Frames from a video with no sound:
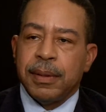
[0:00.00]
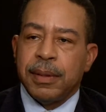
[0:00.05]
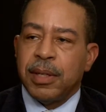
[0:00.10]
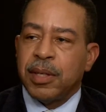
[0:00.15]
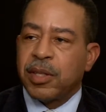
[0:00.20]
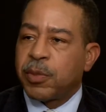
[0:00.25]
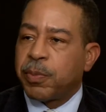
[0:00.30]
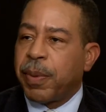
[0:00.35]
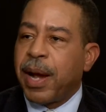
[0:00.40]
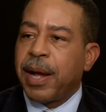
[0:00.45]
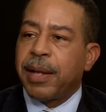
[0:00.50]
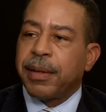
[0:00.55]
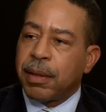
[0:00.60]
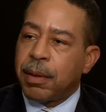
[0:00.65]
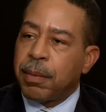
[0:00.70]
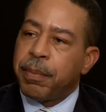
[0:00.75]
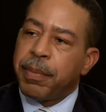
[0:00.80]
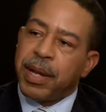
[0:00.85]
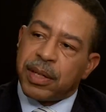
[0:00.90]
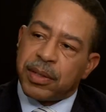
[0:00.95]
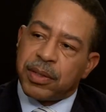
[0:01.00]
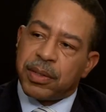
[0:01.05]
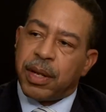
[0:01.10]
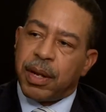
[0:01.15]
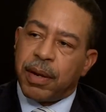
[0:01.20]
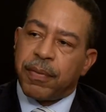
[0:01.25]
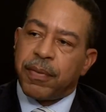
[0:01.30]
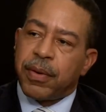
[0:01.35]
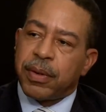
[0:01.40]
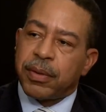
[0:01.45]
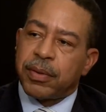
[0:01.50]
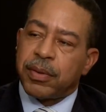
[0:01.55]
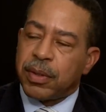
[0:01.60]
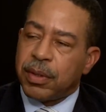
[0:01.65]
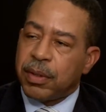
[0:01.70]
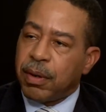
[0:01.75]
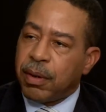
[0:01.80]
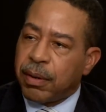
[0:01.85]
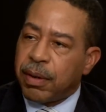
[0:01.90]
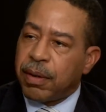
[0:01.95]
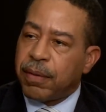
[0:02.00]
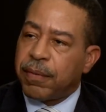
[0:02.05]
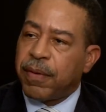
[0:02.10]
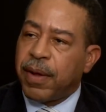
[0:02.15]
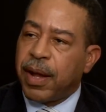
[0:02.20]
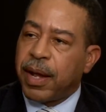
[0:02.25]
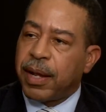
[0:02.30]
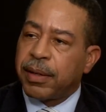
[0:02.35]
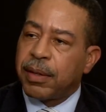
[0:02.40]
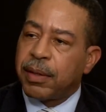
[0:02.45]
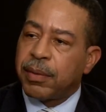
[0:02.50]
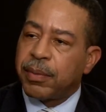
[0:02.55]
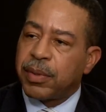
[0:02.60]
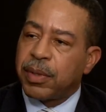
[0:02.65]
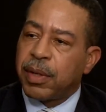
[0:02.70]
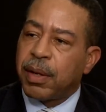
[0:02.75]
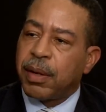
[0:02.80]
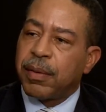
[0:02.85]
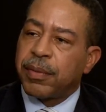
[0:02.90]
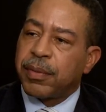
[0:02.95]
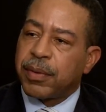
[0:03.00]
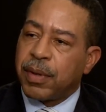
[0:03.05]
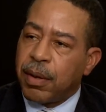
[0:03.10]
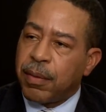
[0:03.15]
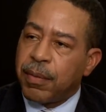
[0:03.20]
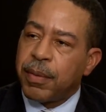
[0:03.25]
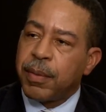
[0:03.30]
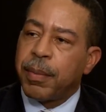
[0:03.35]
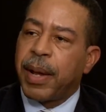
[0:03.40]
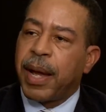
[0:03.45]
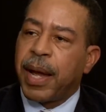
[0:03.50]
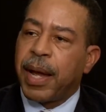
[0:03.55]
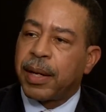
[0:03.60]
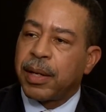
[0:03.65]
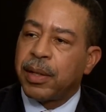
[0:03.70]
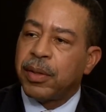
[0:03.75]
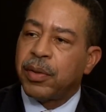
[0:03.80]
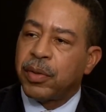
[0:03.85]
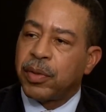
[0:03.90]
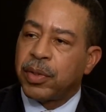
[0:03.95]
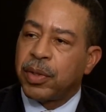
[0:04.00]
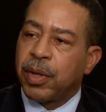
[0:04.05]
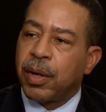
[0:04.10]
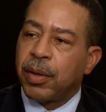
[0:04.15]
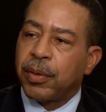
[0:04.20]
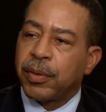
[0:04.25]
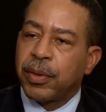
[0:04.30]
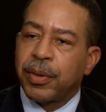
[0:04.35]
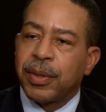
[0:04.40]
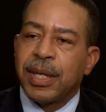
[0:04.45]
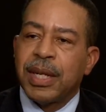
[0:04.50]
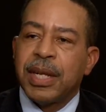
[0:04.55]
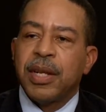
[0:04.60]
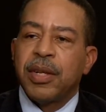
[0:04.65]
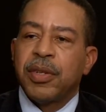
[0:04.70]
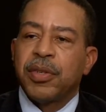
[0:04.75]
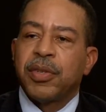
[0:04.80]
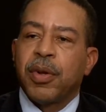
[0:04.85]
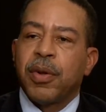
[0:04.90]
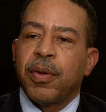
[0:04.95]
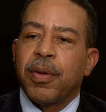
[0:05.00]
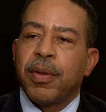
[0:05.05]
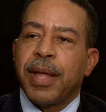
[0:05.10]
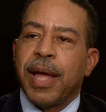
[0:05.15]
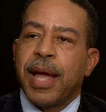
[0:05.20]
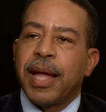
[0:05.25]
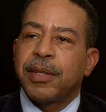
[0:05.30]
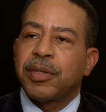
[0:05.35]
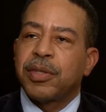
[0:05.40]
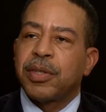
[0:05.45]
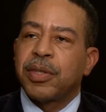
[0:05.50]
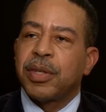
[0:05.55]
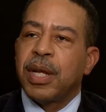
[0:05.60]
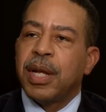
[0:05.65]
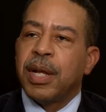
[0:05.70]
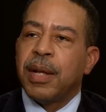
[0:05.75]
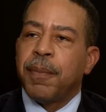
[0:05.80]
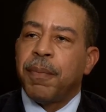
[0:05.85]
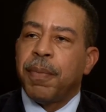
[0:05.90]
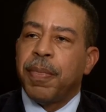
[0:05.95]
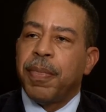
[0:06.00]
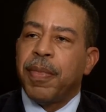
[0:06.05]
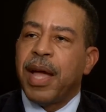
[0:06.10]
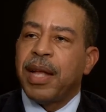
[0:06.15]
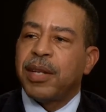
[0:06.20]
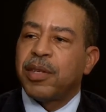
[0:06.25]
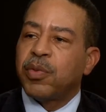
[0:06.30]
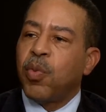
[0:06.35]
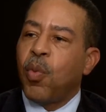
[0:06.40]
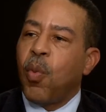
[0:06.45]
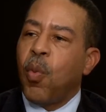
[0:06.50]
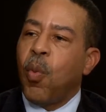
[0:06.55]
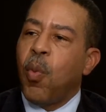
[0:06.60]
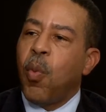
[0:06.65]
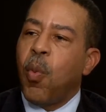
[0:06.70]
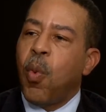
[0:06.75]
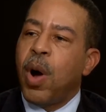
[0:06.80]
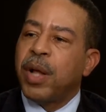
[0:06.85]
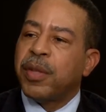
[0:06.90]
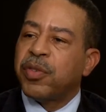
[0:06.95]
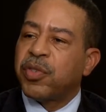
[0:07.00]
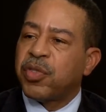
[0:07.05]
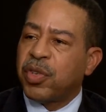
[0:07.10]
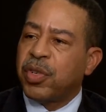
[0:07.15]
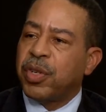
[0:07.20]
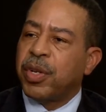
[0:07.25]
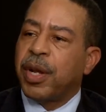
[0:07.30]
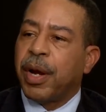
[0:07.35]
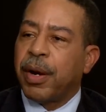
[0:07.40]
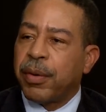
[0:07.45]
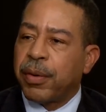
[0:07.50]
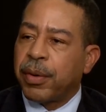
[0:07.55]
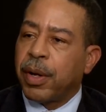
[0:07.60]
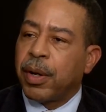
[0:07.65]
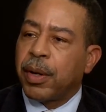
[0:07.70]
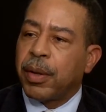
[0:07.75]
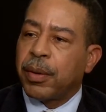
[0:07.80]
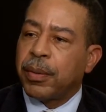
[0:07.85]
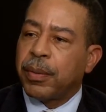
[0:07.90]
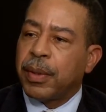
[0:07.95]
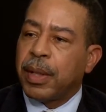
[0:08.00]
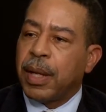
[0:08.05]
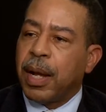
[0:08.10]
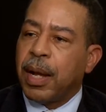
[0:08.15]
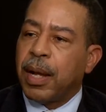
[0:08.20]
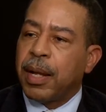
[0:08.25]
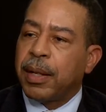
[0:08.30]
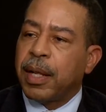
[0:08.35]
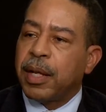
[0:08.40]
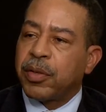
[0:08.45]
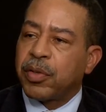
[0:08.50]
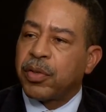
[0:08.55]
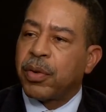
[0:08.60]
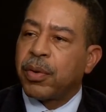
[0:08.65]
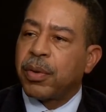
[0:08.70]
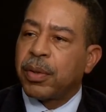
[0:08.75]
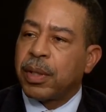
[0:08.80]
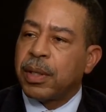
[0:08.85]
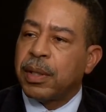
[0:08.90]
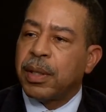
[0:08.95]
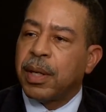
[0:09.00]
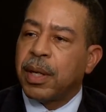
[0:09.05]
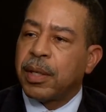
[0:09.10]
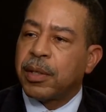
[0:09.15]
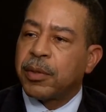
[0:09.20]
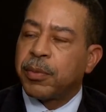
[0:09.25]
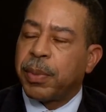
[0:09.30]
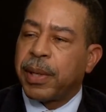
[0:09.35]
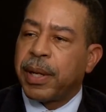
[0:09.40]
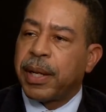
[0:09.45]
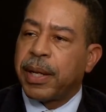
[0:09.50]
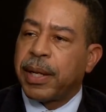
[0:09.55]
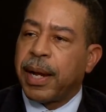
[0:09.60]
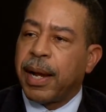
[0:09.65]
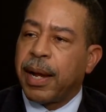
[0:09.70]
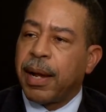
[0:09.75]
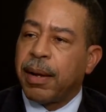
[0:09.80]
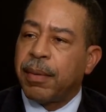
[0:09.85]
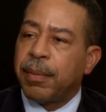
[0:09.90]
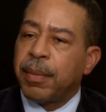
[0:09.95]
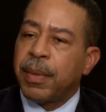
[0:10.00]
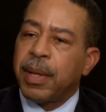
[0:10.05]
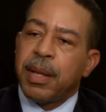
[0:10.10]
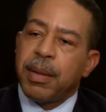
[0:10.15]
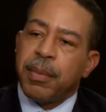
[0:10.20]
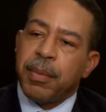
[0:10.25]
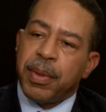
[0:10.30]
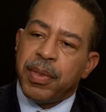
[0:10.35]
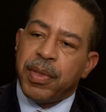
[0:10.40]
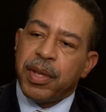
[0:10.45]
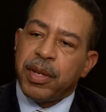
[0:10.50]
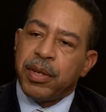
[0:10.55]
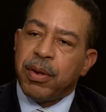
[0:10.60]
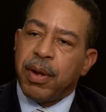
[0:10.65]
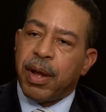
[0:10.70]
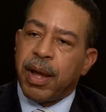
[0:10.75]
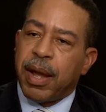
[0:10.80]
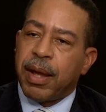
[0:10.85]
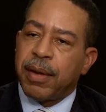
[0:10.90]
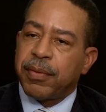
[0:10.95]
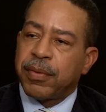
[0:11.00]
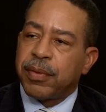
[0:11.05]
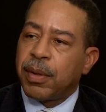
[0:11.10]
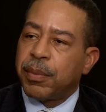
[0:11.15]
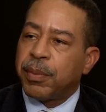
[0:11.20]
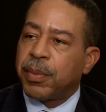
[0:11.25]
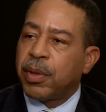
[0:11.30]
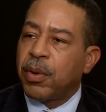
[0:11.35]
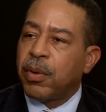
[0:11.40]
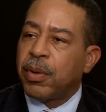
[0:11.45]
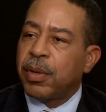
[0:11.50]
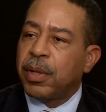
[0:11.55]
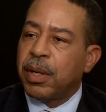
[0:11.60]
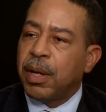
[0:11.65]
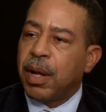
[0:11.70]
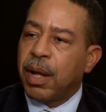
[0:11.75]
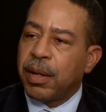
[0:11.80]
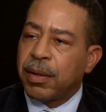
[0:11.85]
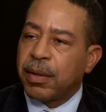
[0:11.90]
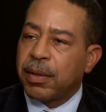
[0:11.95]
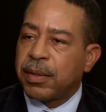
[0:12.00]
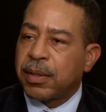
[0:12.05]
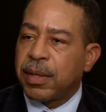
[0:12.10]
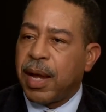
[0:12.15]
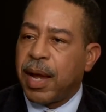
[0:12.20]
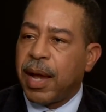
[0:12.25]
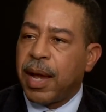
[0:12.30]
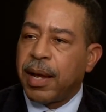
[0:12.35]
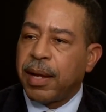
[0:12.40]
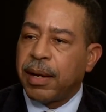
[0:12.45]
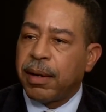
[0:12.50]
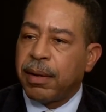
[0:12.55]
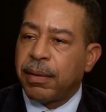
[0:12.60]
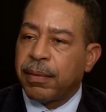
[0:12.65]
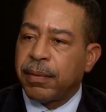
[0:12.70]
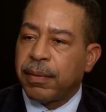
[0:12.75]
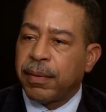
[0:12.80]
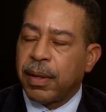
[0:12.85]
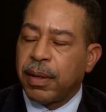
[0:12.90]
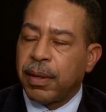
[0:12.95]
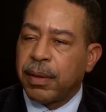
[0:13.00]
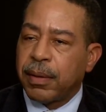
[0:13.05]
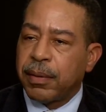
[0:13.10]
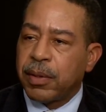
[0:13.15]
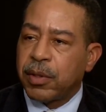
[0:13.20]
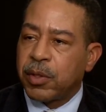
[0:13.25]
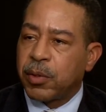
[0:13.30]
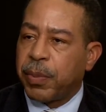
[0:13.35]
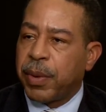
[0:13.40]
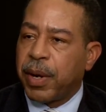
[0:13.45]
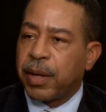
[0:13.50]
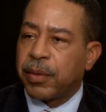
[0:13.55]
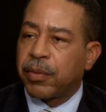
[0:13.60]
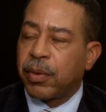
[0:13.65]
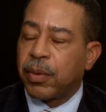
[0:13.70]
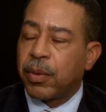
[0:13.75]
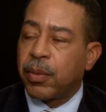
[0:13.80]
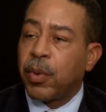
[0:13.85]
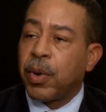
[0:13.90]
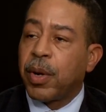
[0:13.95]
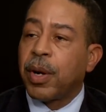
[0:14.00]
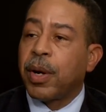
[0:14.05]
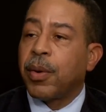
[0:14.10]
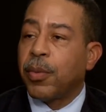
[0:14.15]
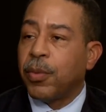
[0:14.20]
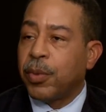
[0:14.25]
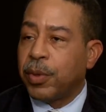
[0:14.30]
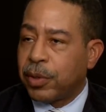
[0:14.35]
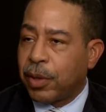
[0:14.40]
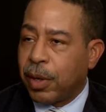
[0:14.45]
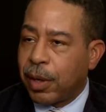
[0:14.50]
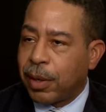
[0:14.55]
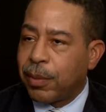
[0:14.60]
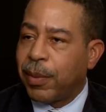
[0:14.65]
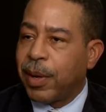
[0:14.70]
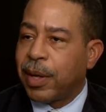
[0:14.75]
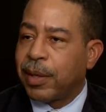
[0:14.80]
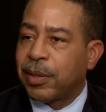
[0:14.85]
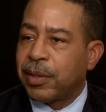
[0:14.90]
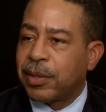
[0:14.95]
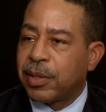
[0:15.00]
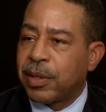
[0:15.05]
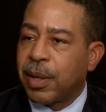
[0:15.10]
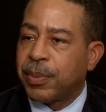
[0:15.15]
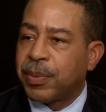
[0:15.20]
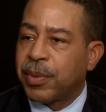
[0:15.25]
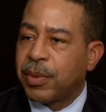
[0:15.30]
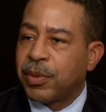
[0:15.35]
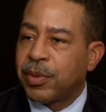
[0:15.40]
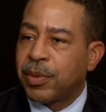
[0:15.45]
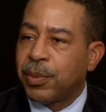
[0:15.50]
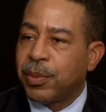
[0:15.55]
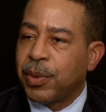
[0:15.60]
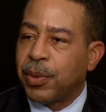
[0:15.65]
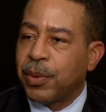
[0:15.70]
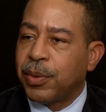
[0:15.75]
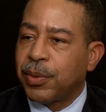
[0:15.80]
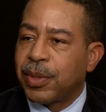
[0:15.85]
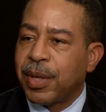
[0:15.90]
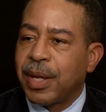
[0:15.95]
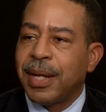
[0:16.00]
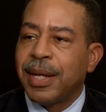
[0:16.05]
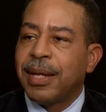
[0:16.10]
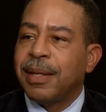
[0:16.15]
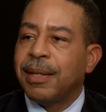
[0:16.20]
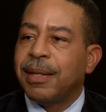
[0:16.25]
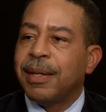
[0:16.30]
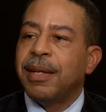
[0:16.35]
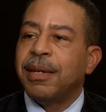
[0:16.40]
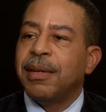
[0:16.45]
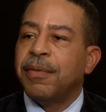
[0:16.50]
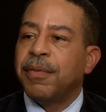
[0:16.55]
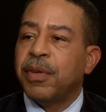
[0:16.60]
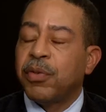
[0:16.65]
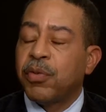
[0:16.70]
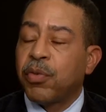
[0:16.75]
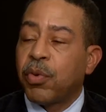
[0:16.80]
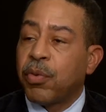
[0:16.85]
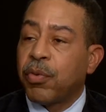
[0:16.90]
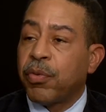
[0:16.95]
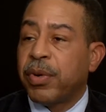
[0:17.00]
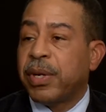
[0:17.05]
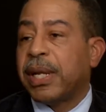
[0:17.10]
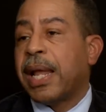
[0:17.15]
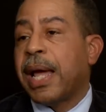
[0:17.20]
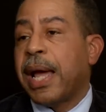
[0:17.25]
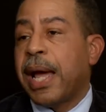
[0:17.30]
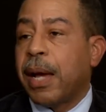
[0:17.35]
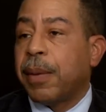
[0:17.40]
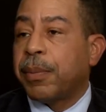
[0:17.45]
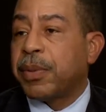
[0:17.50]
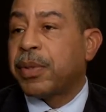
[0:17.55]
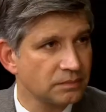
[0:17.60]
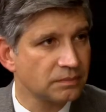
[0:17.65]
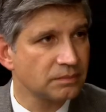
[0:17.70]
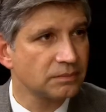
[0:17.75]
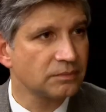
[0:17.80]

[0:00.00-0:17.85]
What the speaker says: Despite their best efforts, you know, they find themselves coming back into shelter. So that's one scenario that certainly does play out. But then you have something on the other side of the spectrum where we talk about the substance abuse. The individual relapse.